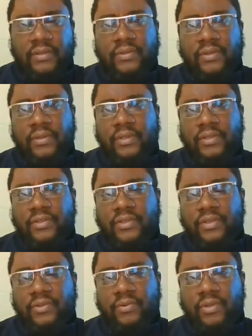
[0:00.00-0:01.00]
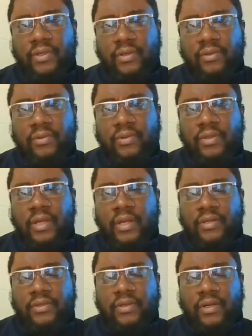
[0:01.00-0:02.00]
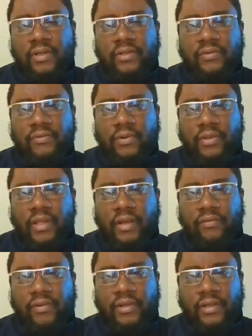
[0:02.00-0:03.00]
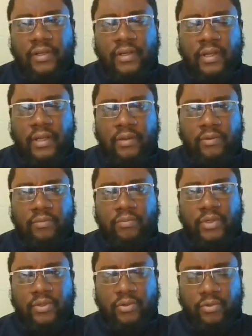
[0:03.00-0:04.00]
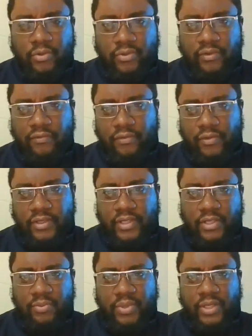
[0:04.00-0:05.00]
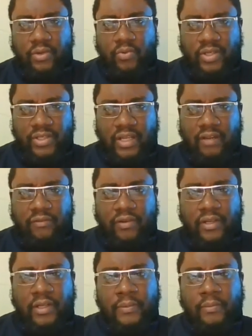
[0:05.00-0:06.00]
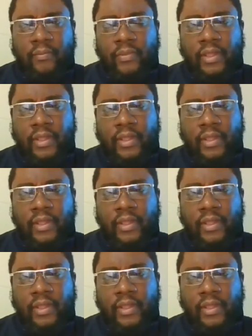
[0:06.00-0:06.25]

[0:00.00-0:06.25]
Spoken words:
So these will include scholars of North Africa, but whose influence has been in West Africa.